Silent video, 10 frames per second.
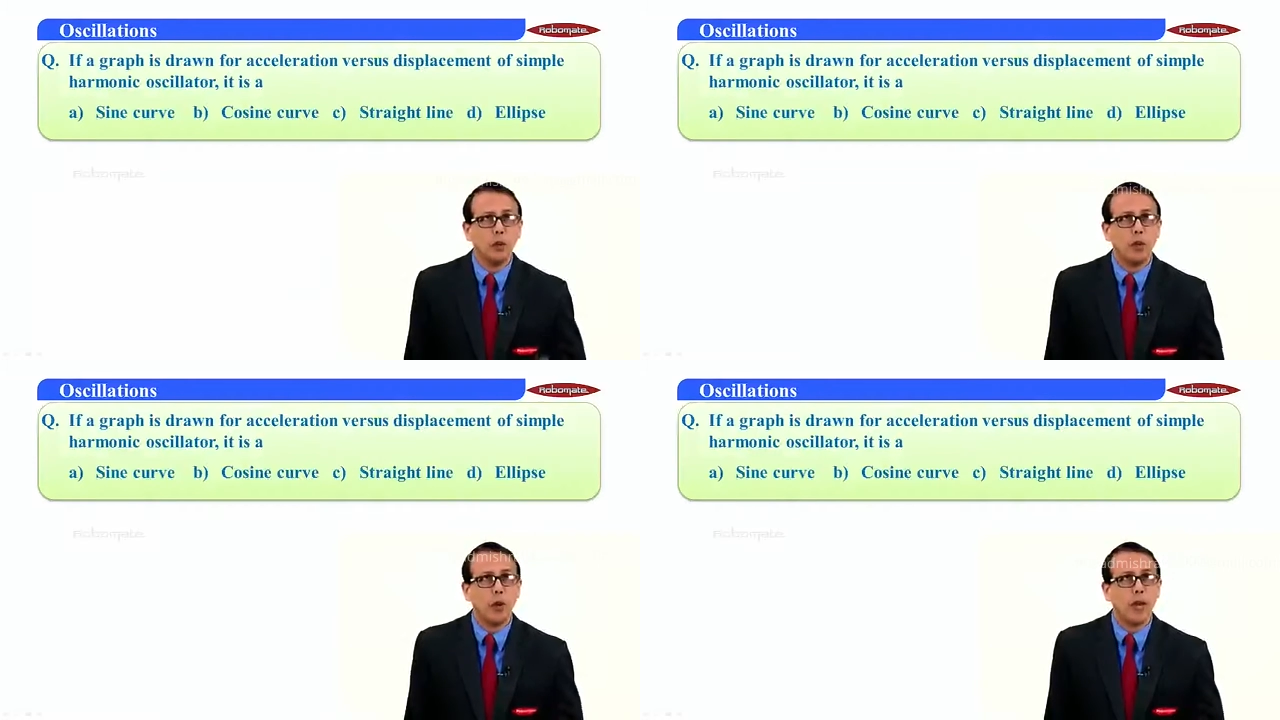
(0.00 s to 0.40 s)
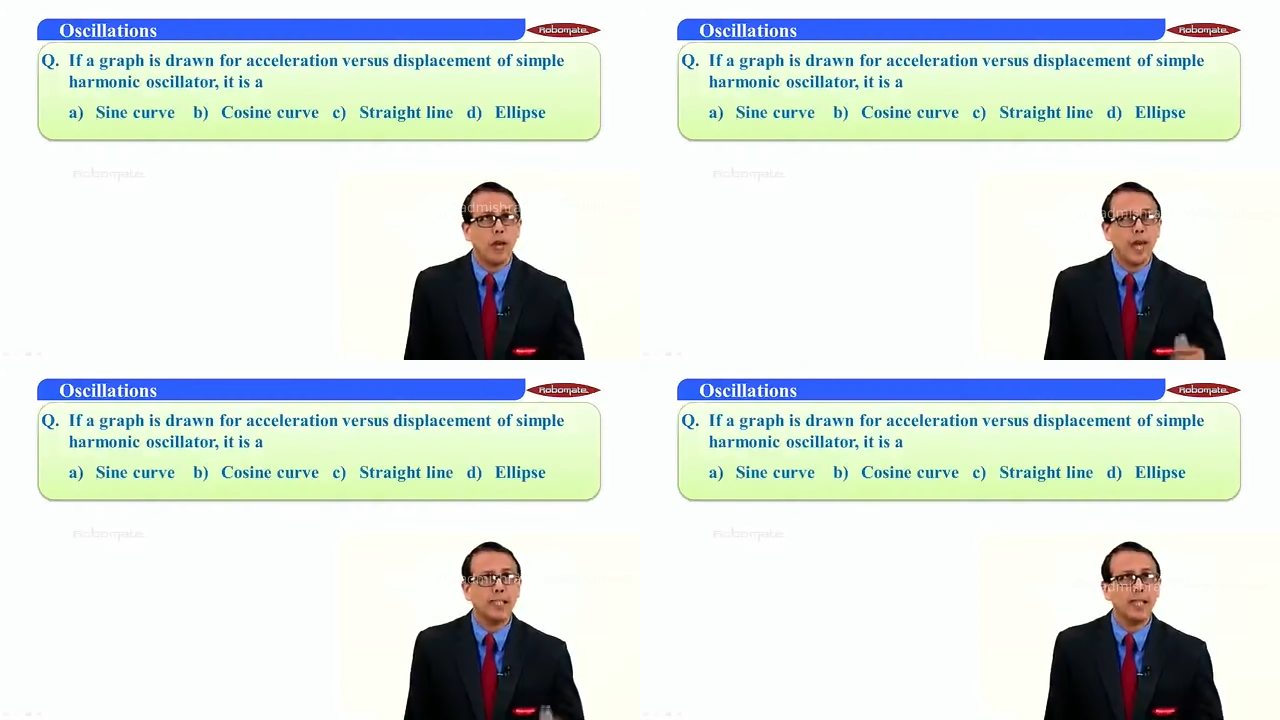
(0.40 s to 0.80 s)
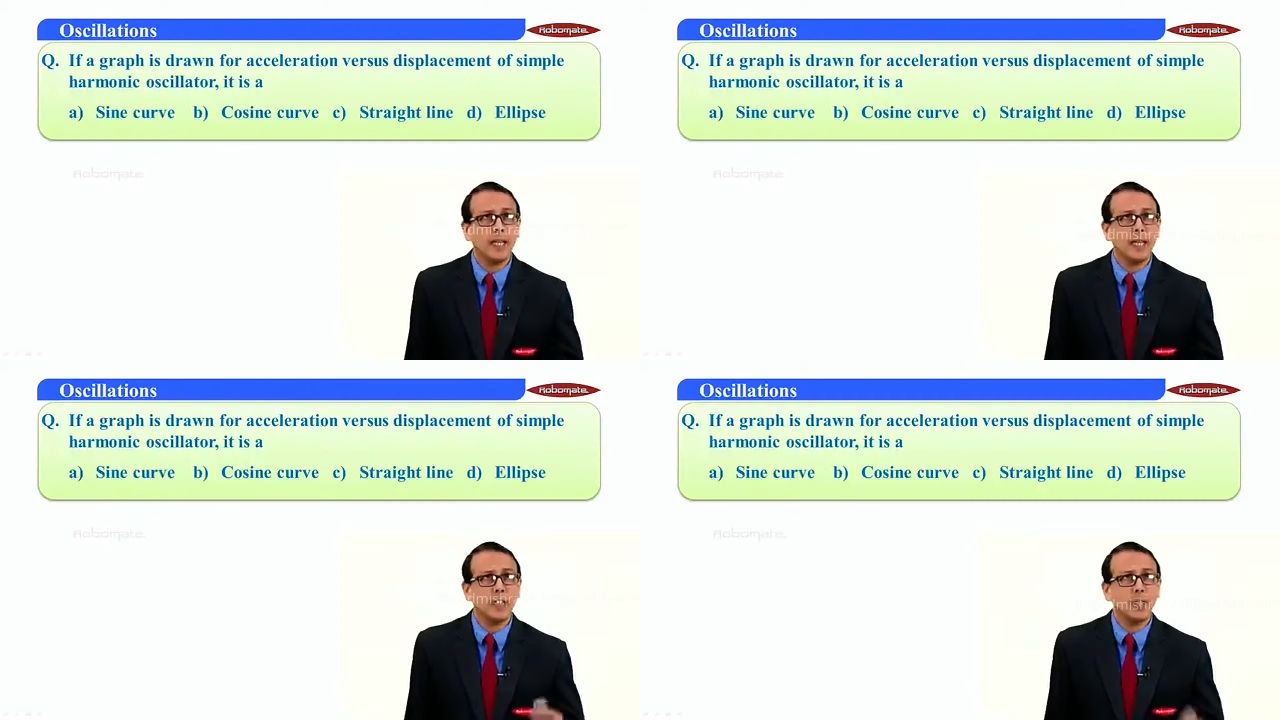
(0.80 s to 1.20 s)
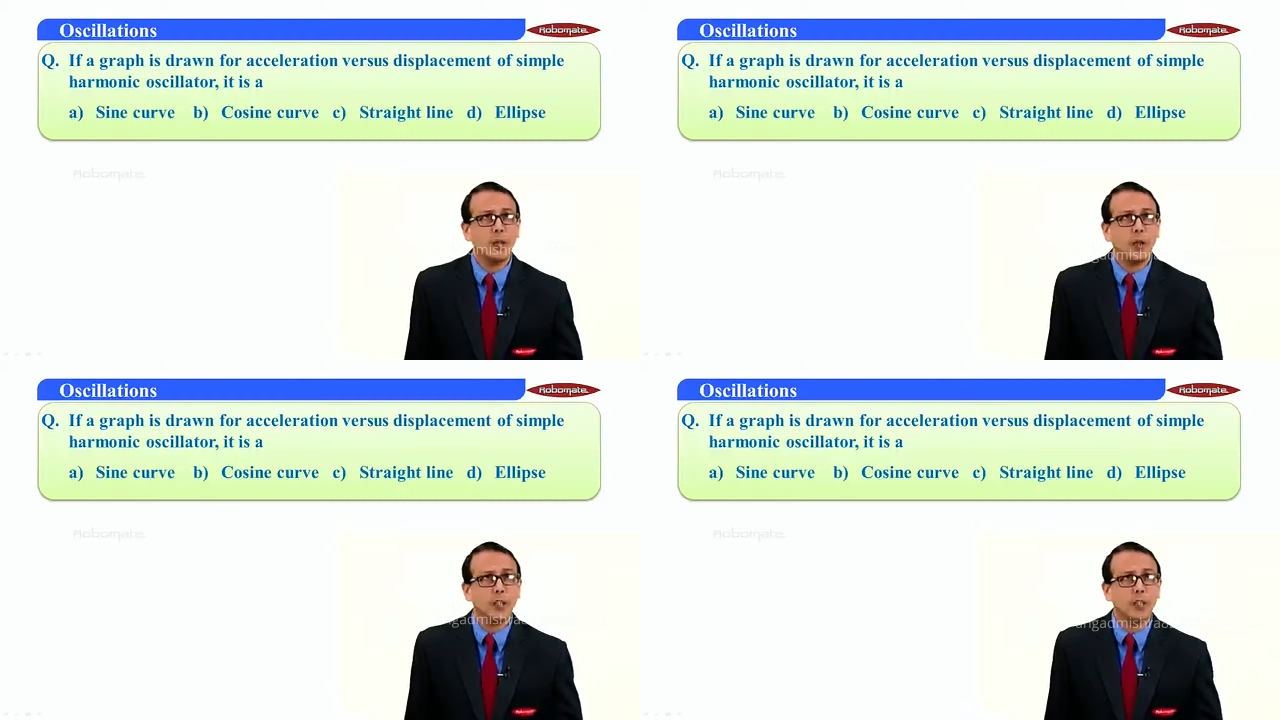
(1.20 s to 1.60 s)
for acceleration
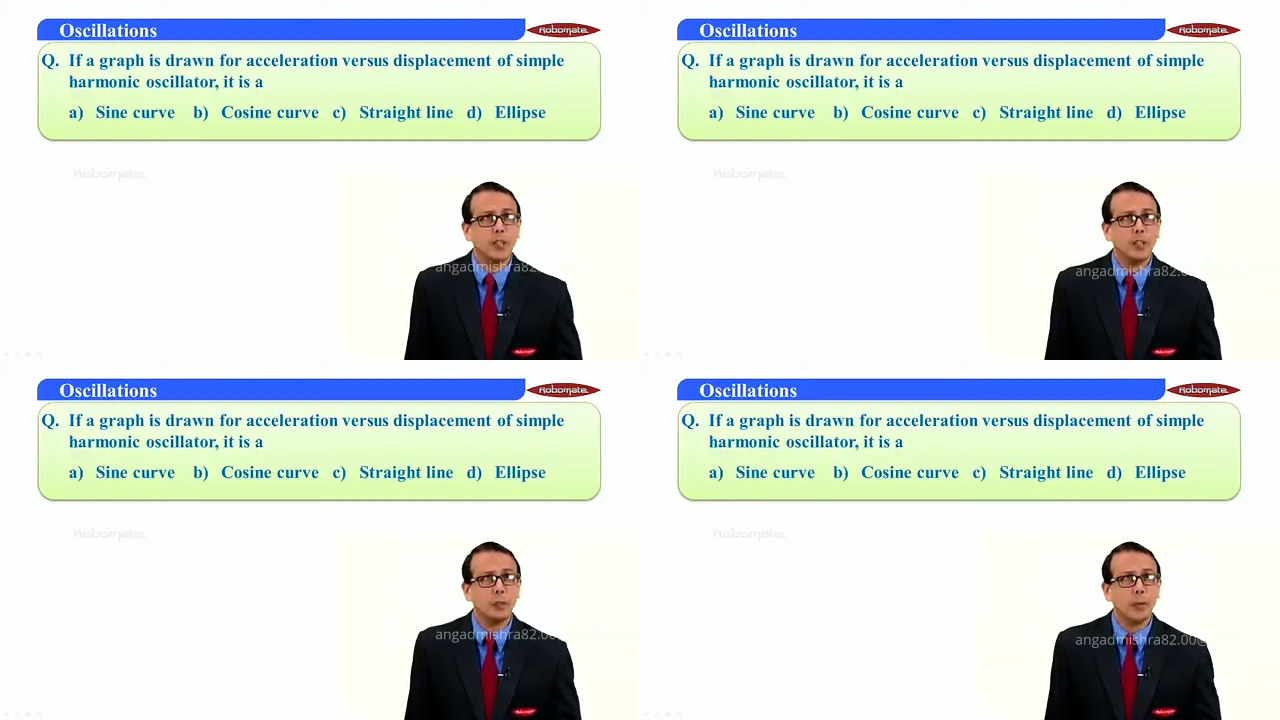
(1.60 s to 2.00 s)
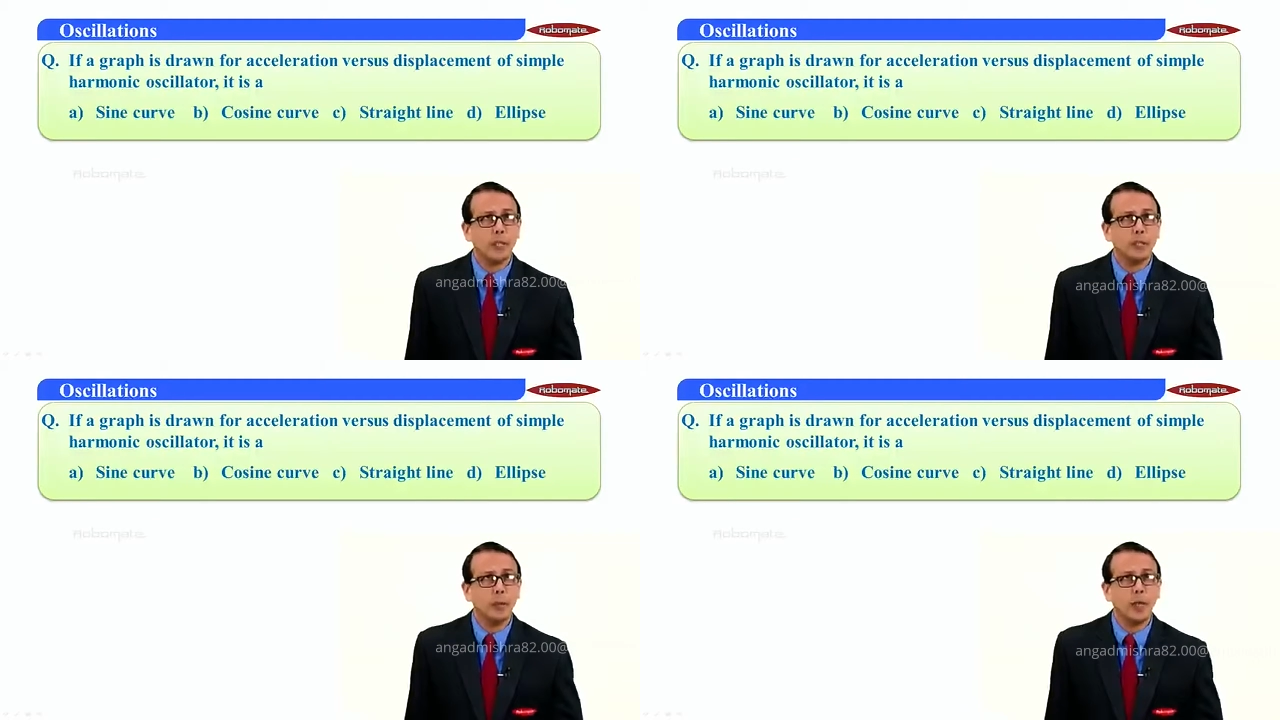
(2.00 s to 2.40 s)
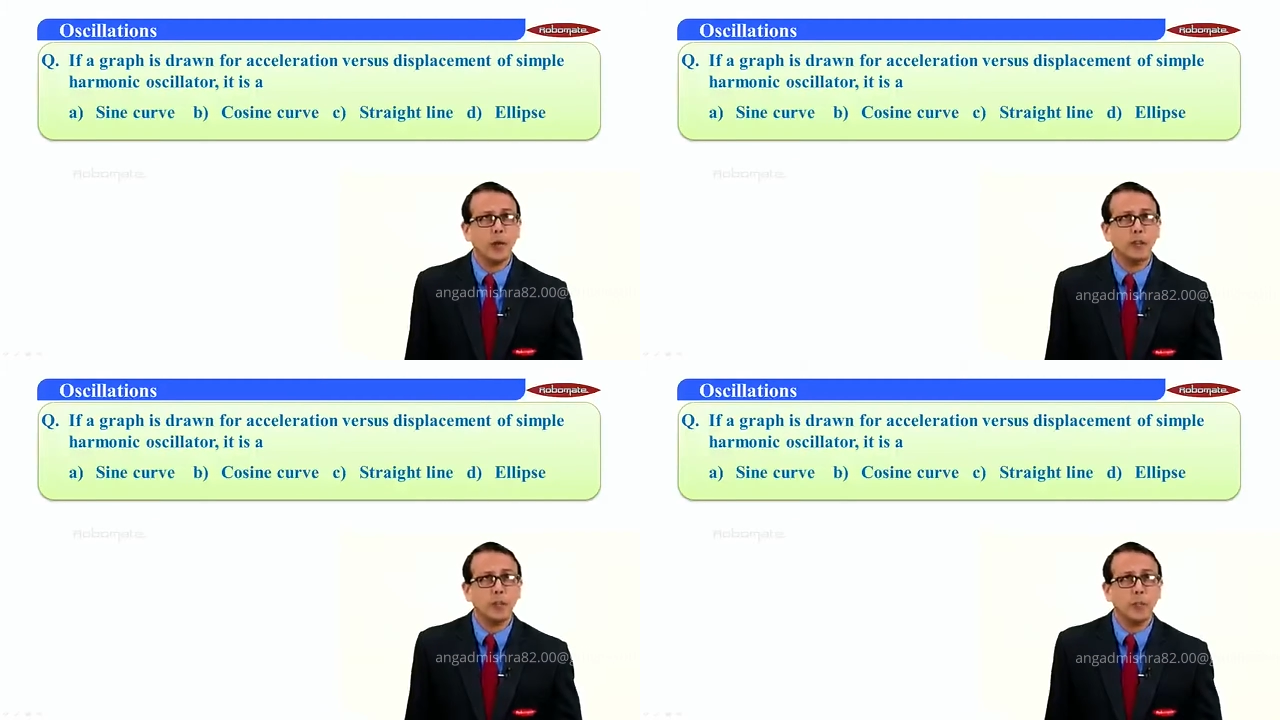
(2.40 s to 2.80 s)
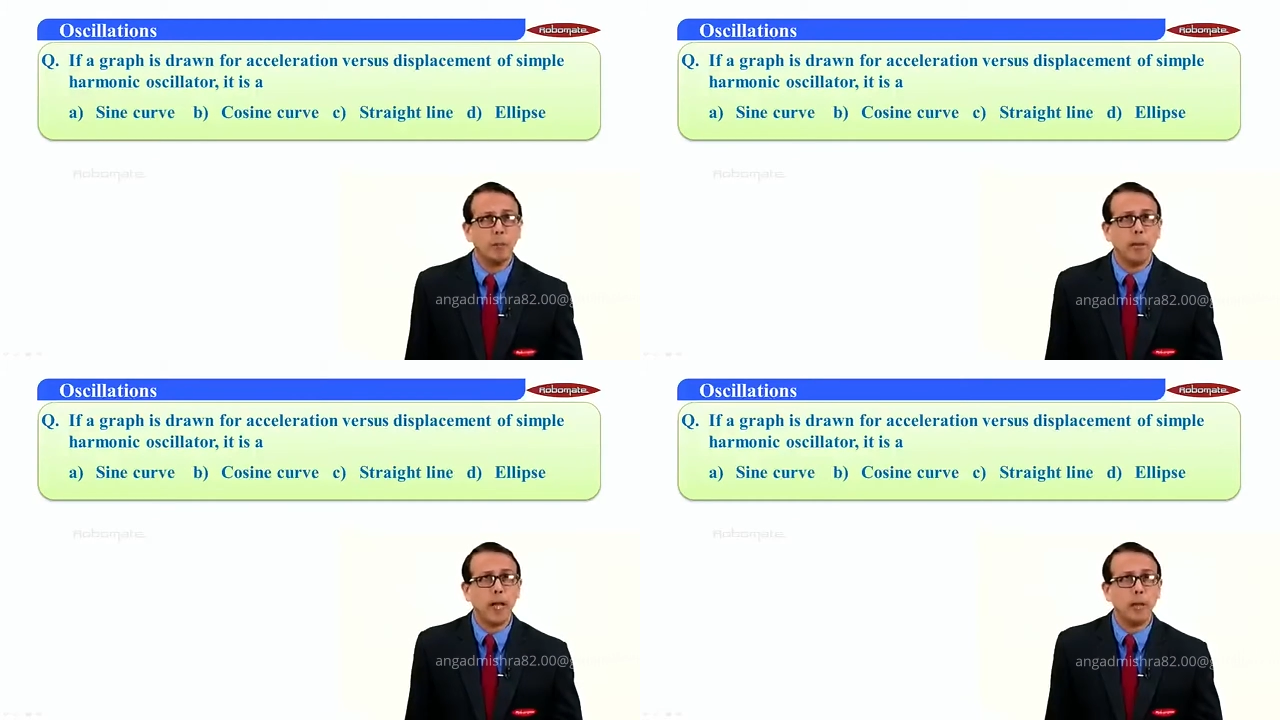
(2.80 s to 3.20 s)
versus displacement of
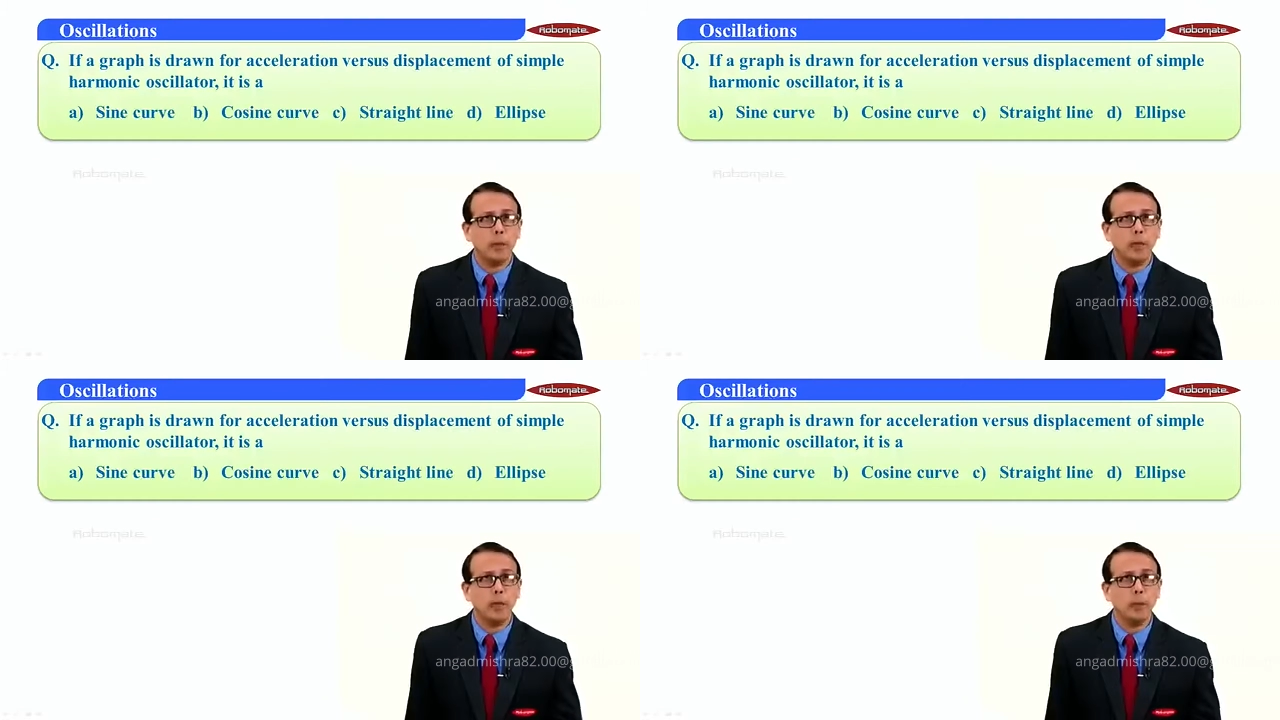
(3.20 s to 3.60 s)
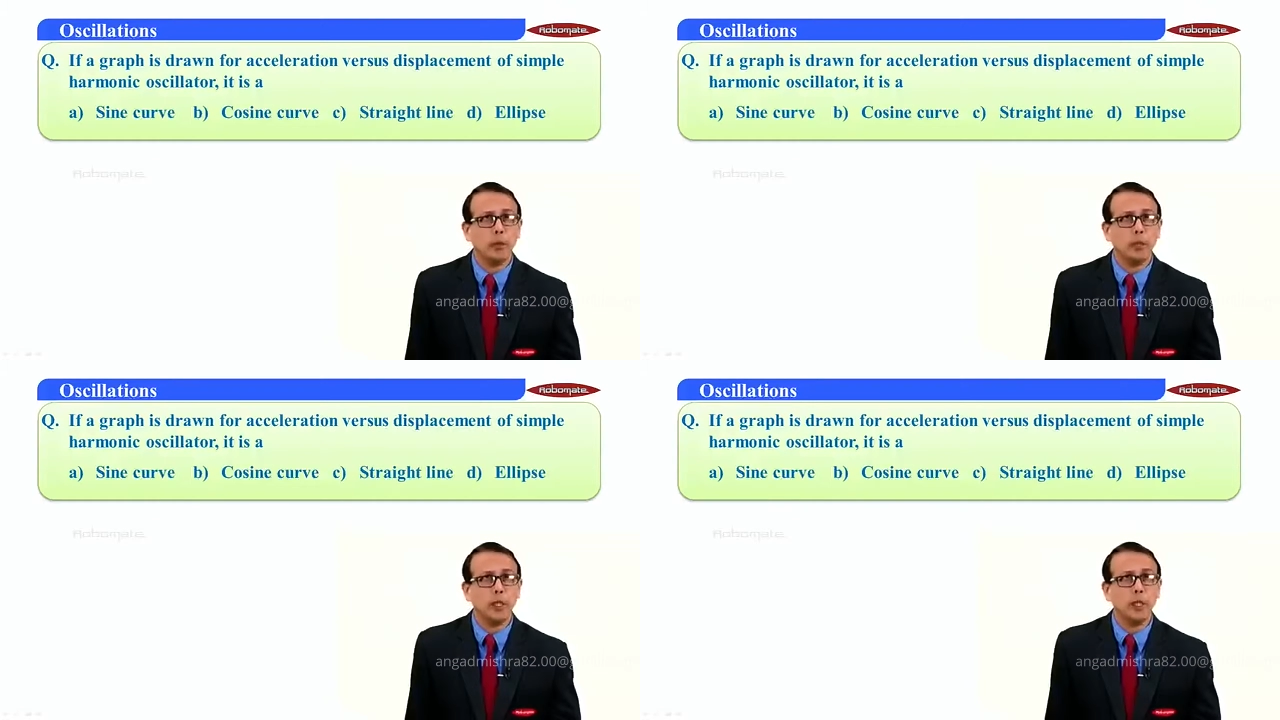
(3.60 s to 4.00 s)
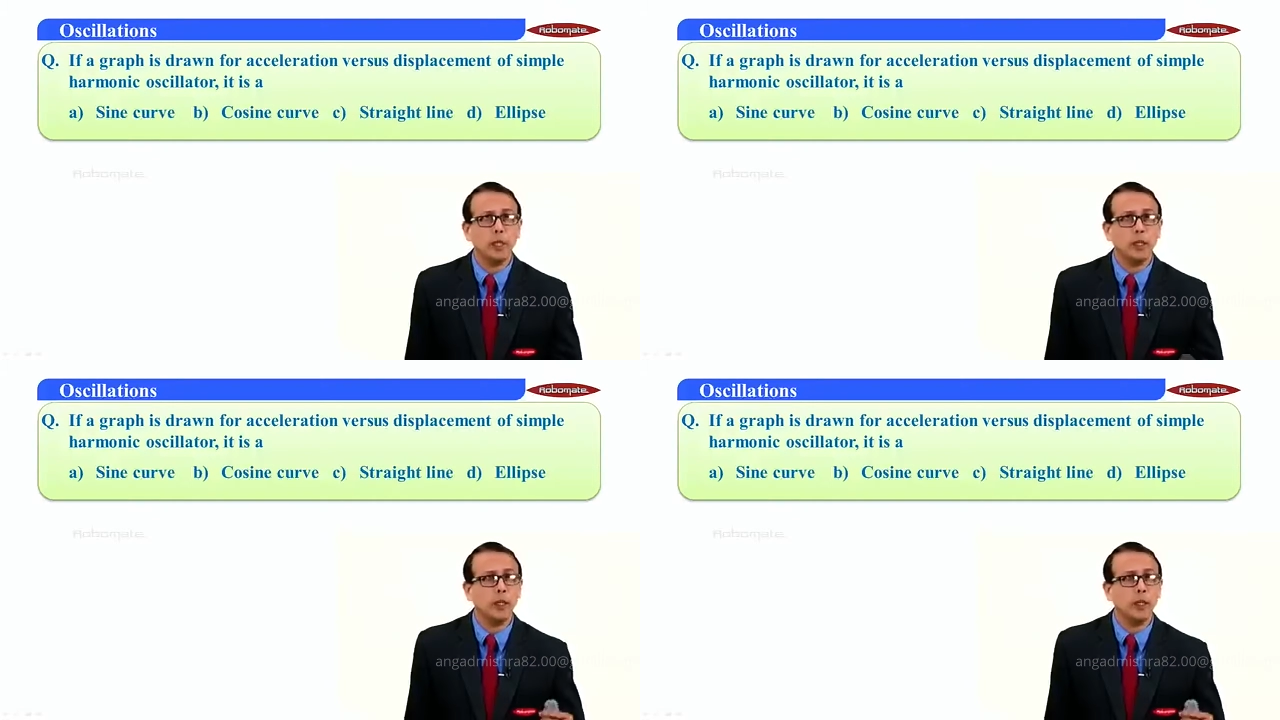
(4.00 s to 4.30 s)
simple harmonic motion,